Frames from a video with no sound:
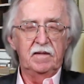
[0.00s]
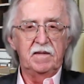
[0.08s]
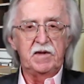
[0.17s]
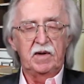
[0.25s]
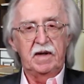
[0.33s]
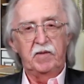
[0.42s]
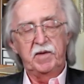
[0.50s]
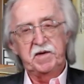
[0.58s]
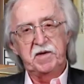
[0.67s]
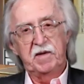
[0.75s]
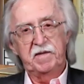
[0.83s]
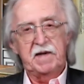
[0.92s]
So that
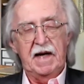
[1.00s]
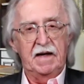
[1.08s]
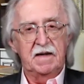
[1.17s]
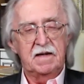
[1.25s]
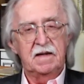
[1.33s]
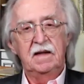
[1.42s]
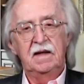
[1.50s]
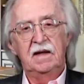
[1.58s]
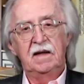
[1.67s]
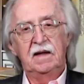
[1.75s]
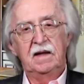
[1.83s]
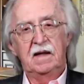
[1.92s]
reserve status
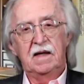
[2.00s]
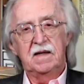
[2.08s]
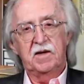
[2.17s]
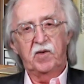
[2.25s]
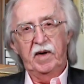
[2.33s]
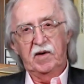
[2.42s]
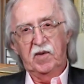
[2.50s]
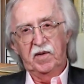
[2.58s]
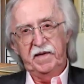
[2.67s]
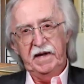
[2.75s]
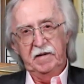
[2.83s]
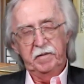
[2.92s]
is a critical
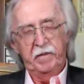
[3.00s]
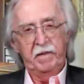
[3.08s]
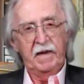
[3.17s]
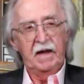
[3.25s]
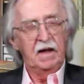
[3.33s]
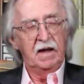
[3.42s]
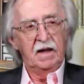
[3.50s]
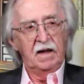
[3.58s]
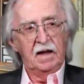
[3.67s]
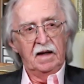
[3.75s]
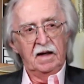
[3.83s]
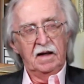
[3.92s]
thing.
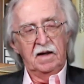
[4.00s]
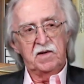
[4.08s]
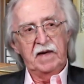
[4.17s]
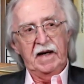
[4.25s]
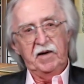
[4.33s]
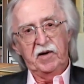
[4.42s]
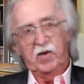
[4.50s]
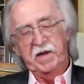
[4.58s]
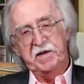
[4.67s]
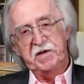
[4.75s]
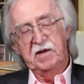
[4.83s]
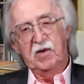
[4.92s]
So now the
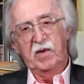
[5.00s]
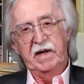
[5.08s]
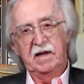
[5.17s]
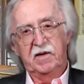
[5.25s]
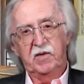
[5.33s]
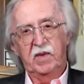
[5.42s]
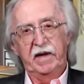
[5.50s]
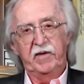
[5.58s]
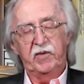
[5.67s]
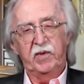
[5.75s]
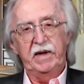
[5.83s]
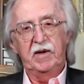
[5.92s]
question going into
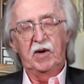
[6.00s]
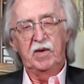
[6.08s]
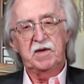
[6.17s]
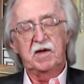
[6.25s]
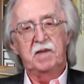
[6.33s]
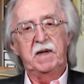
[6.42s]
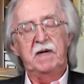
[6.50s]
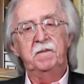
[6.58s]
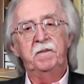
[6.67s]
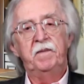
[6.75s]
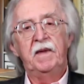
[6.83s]
23, though, is going to be,